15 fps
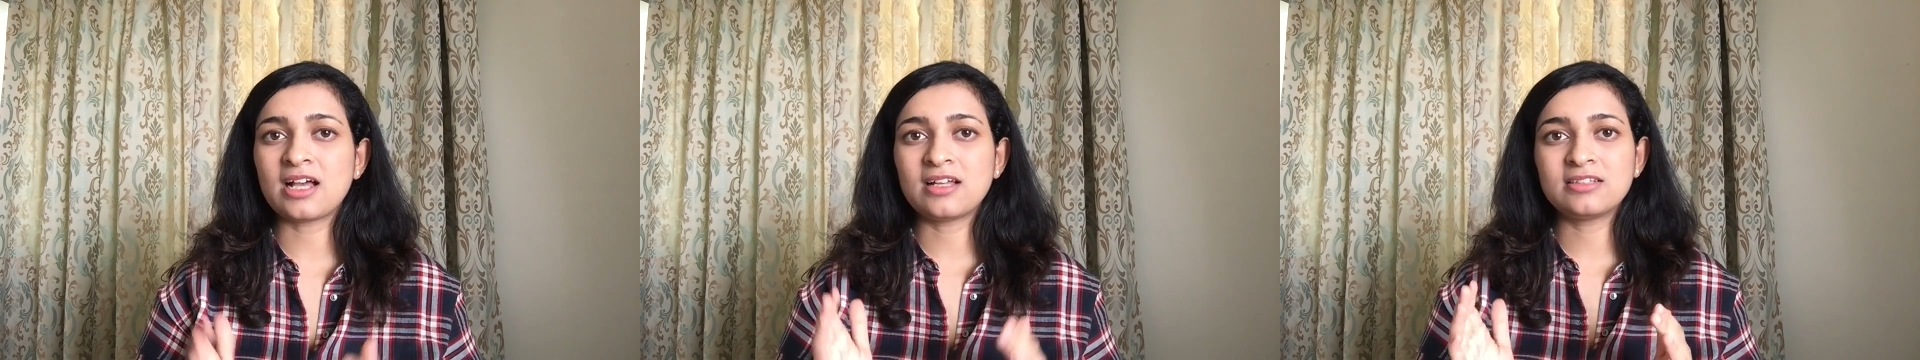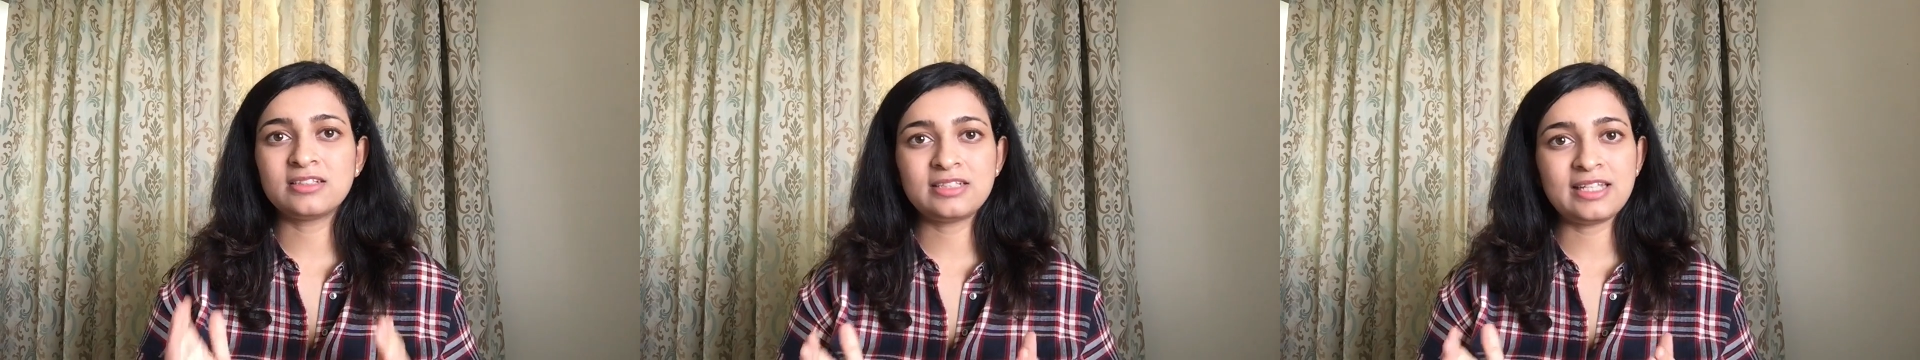
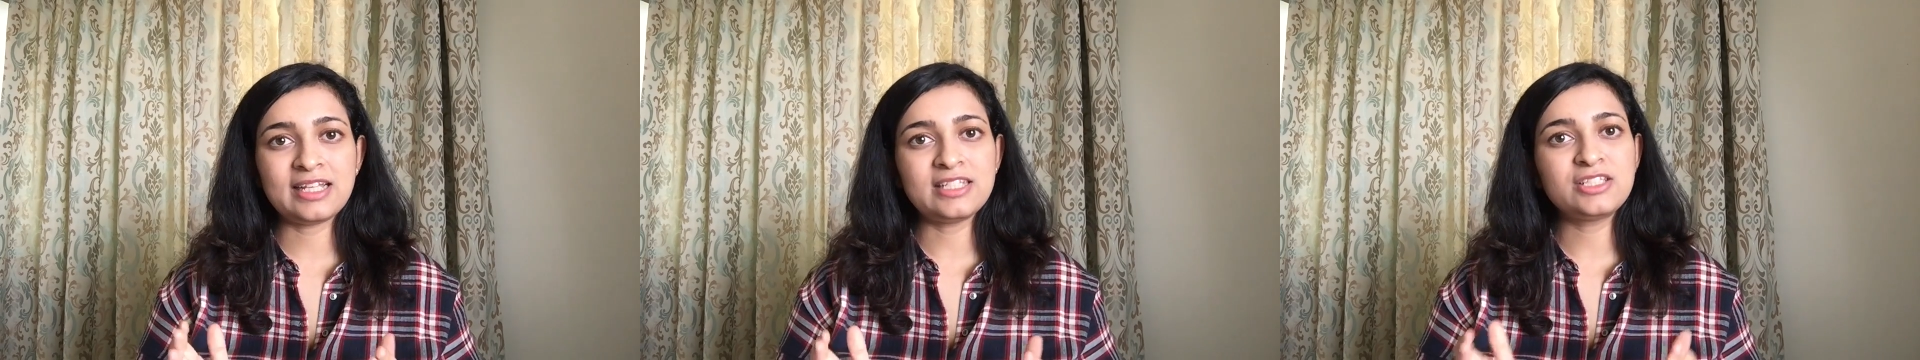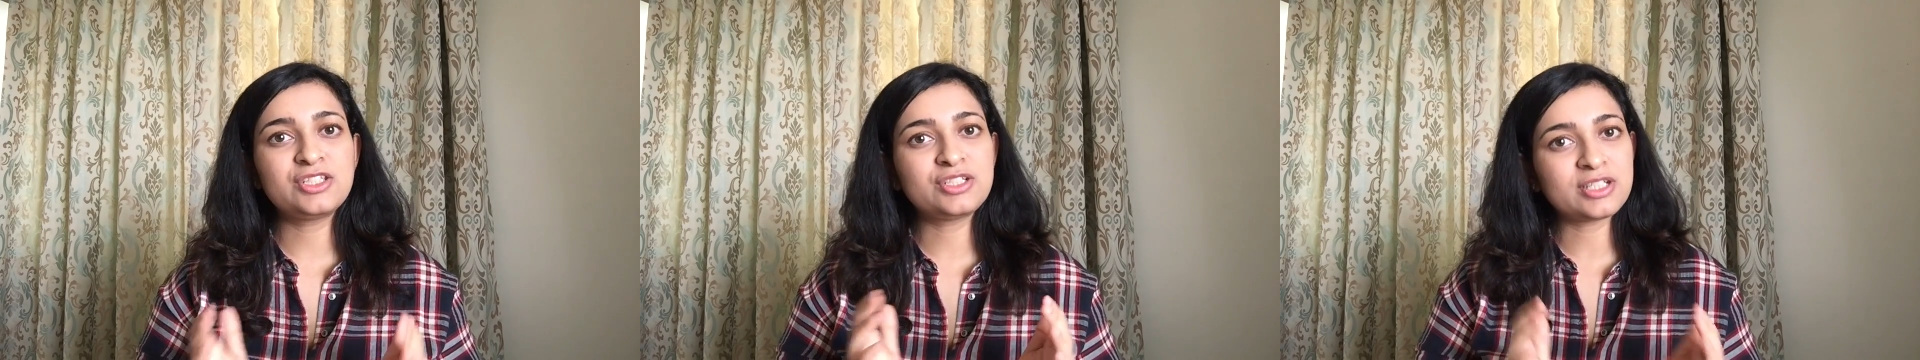are the
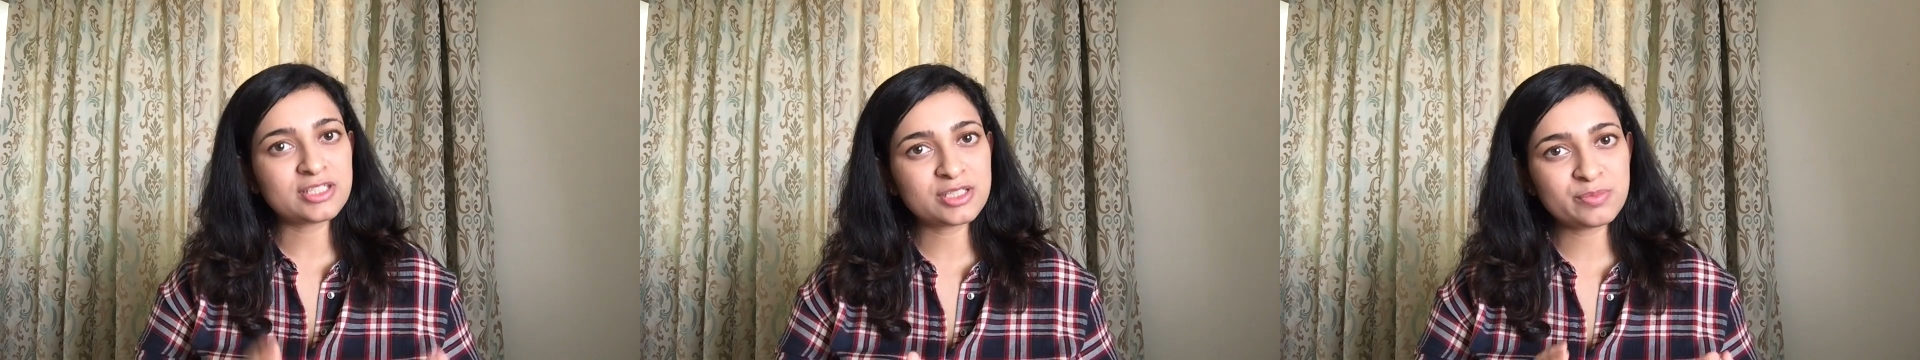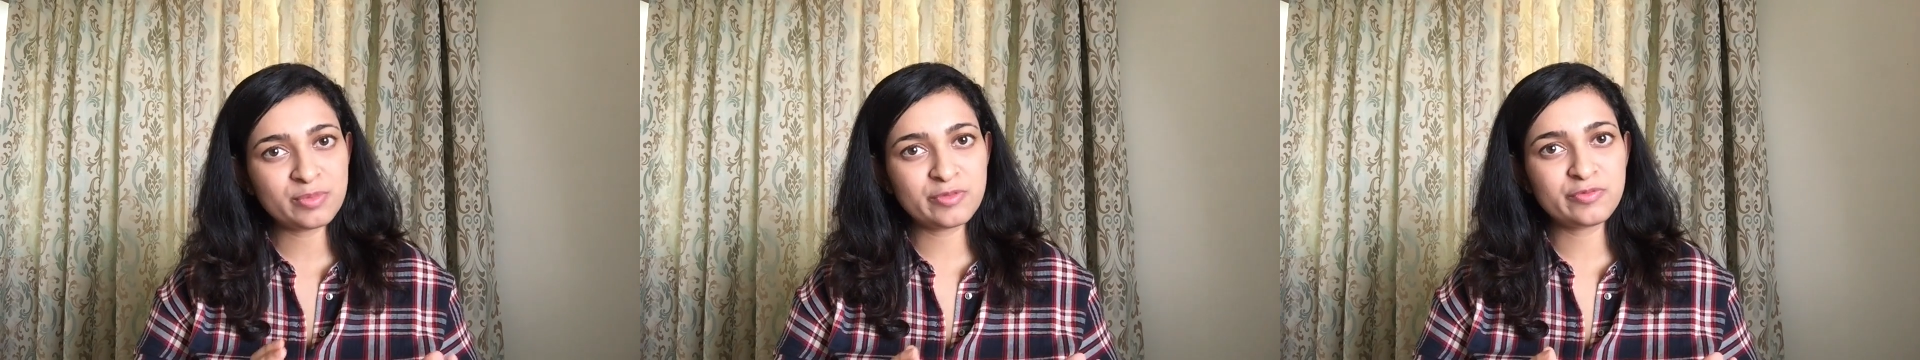days
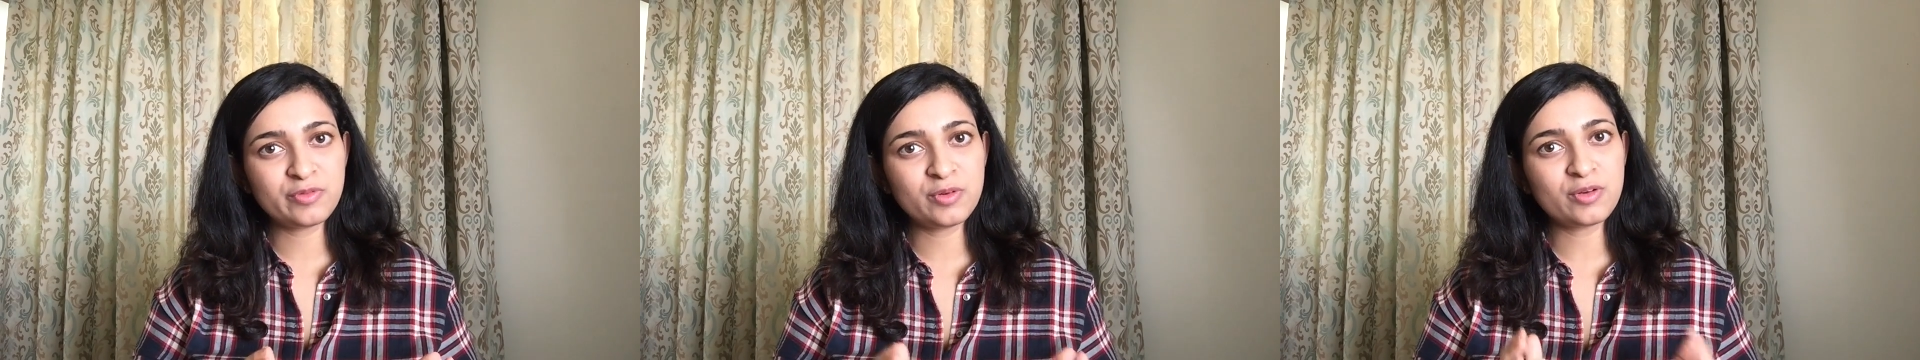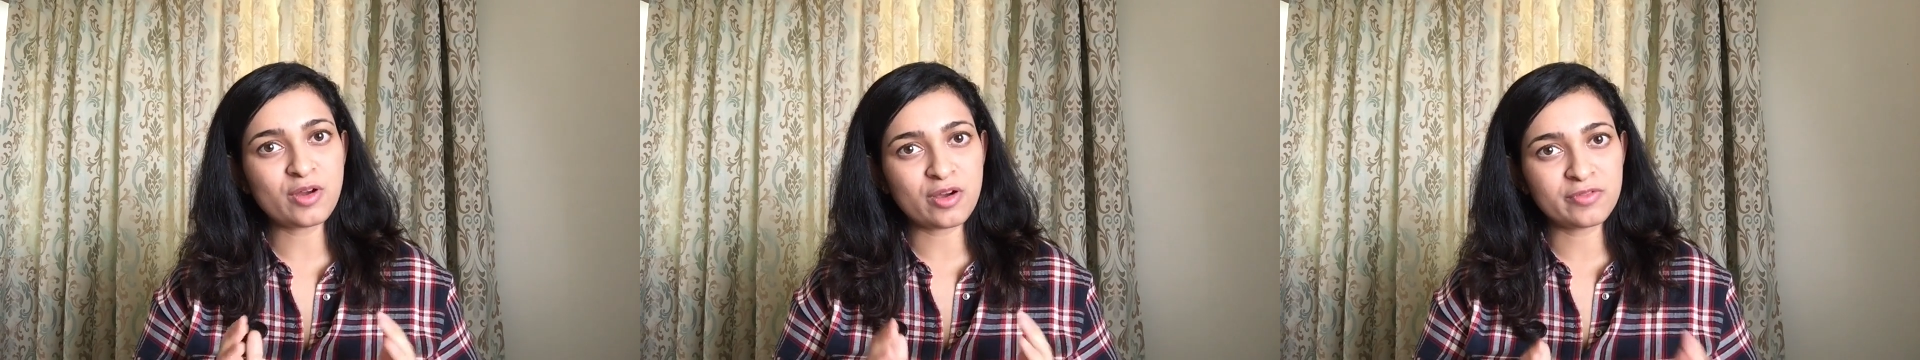just
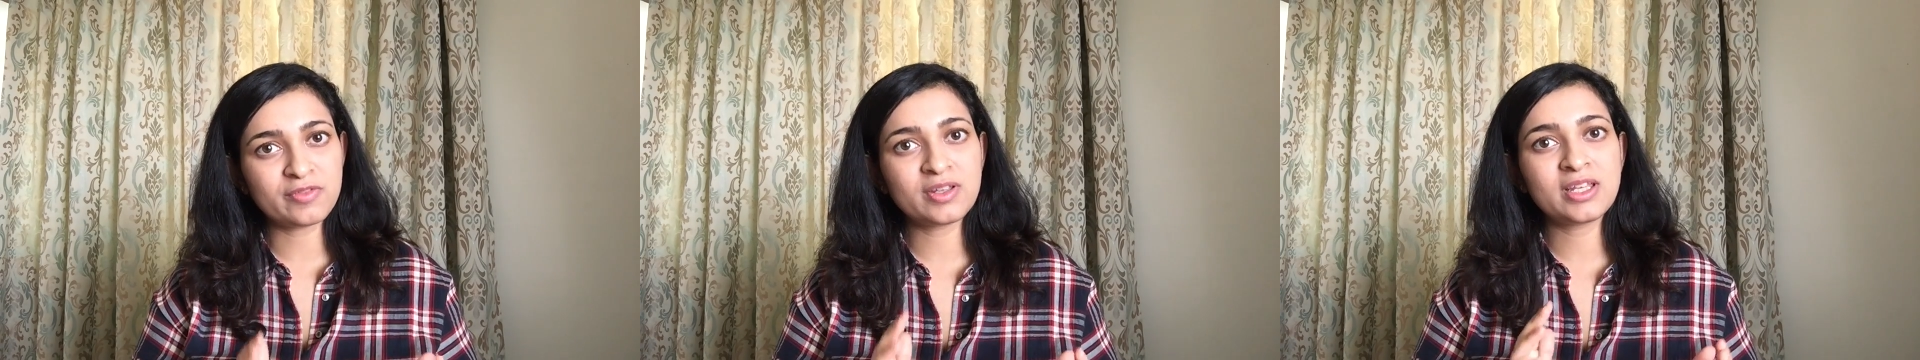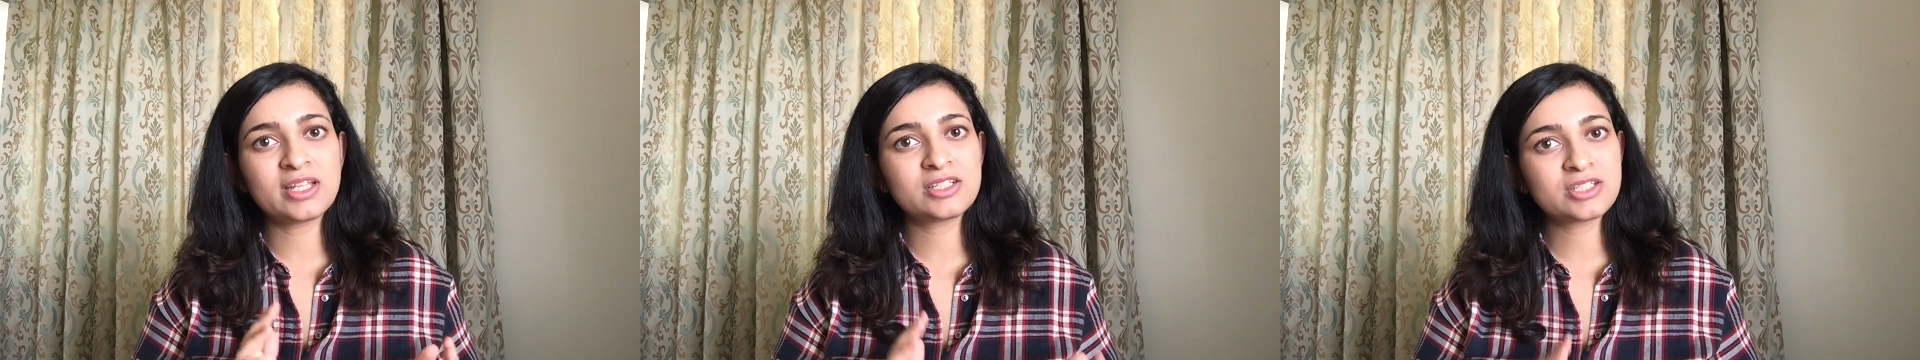before
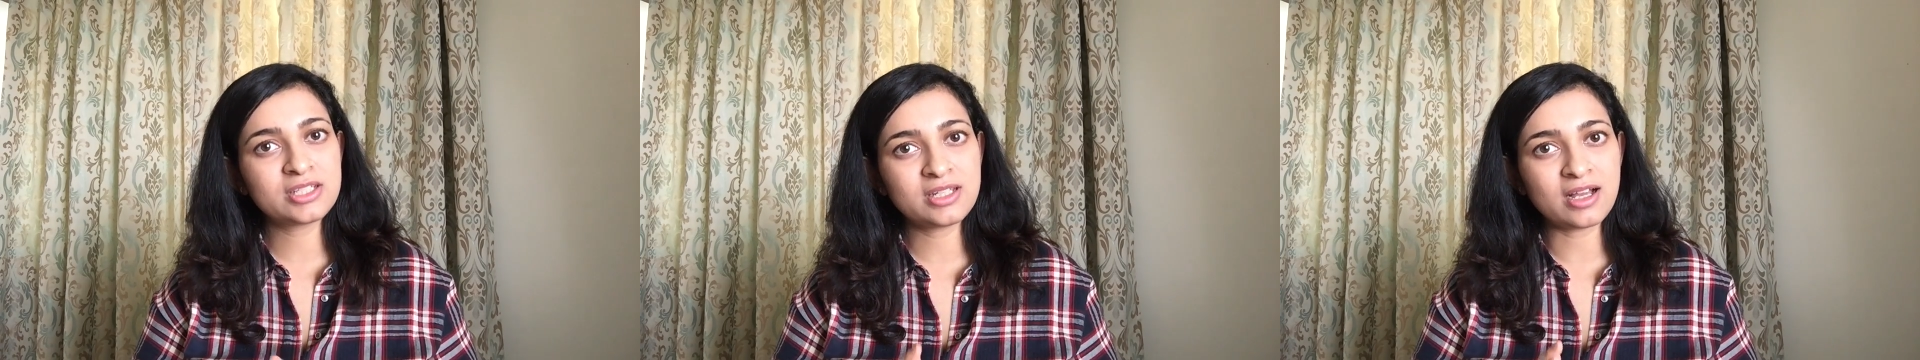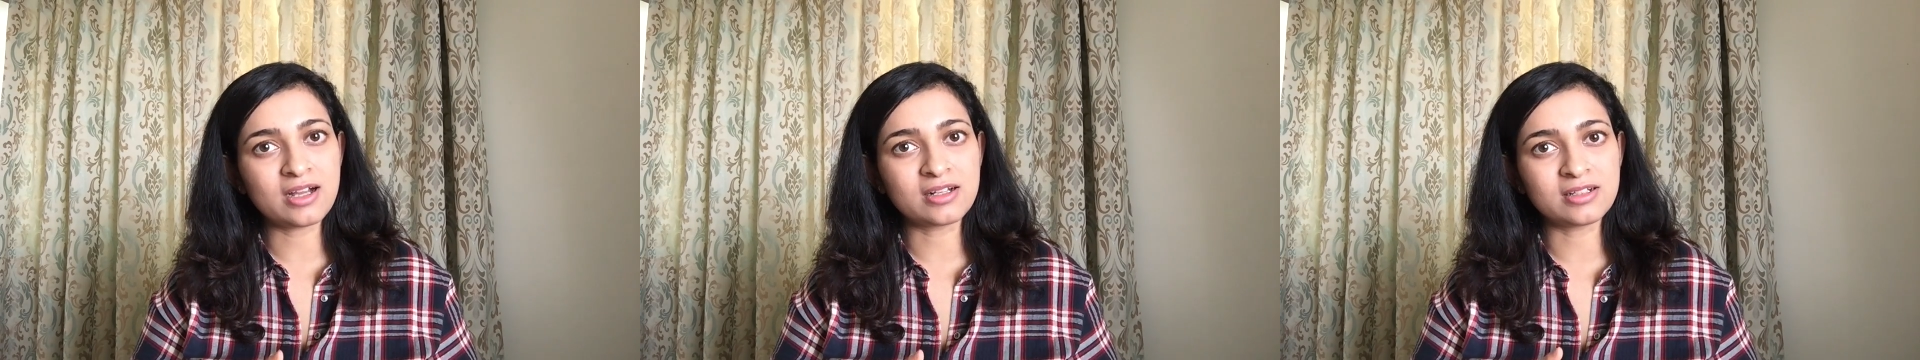
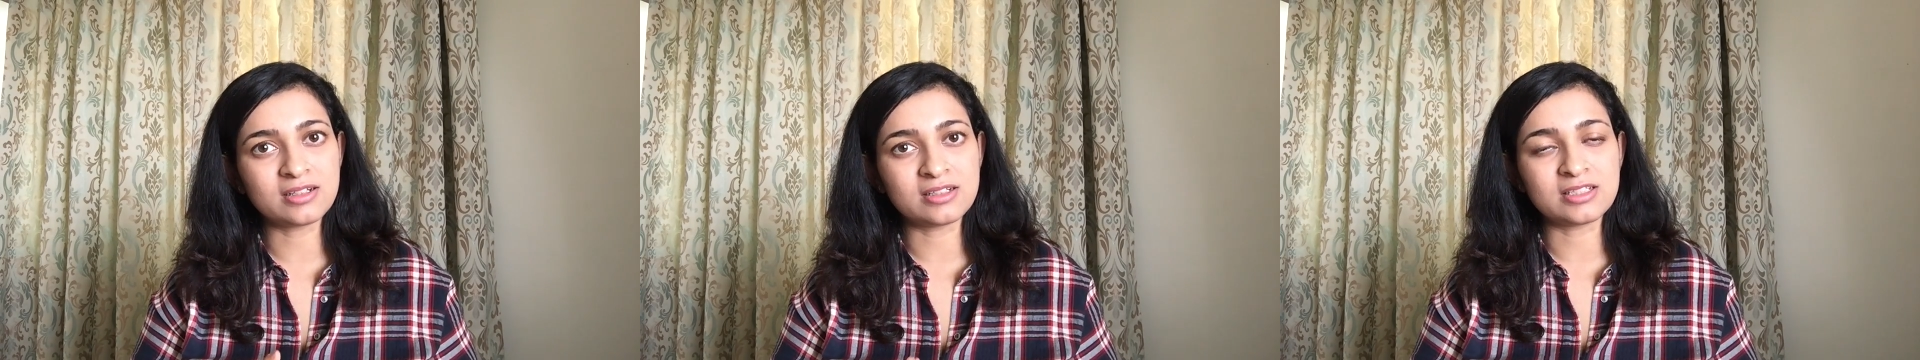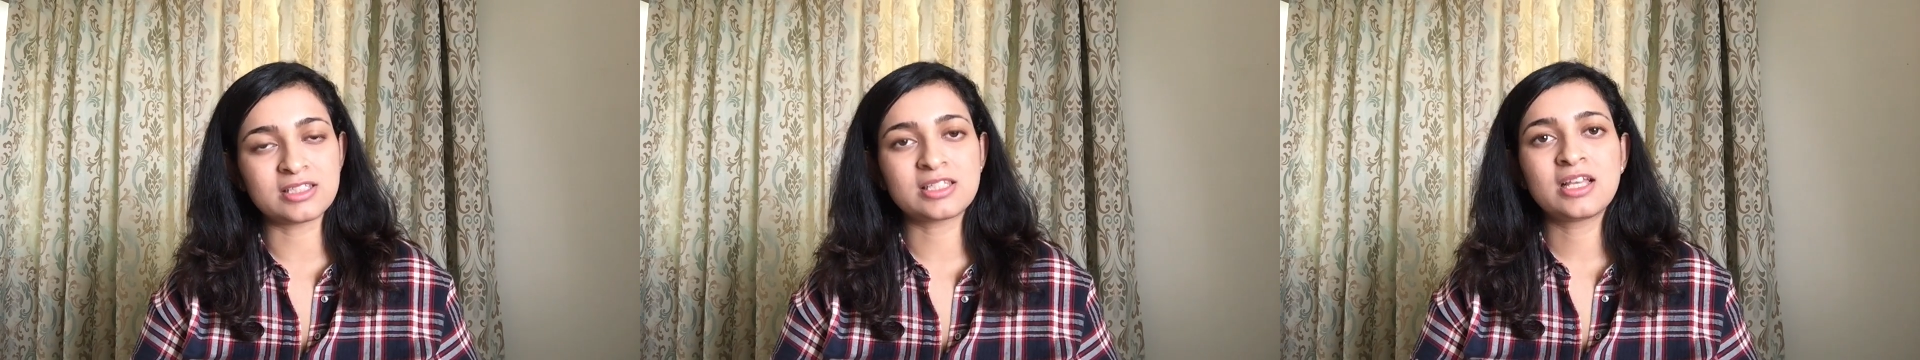ovulation
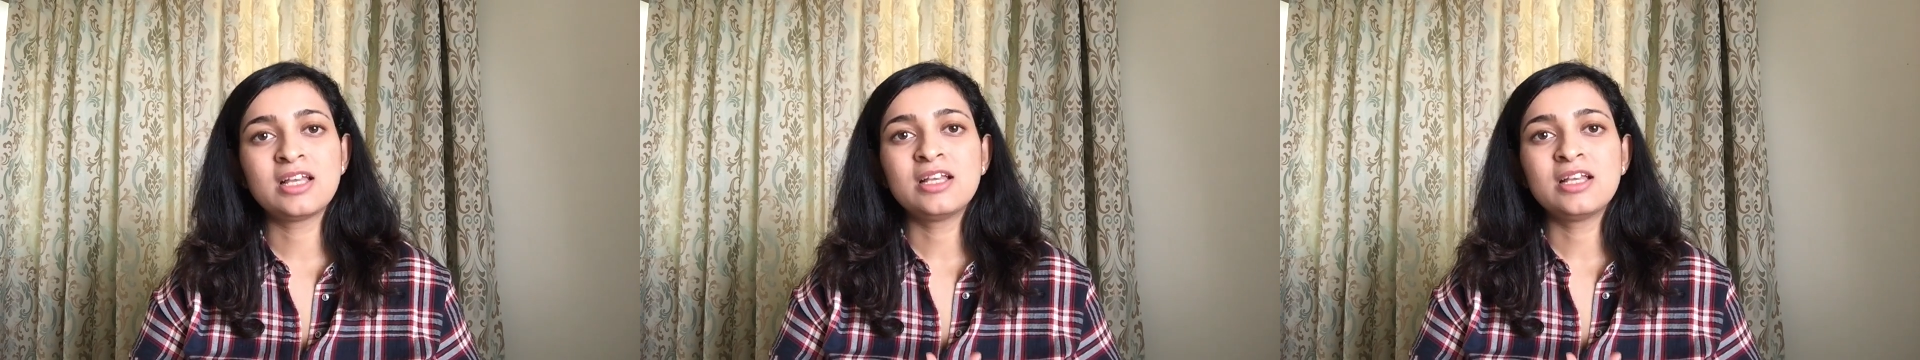occurs.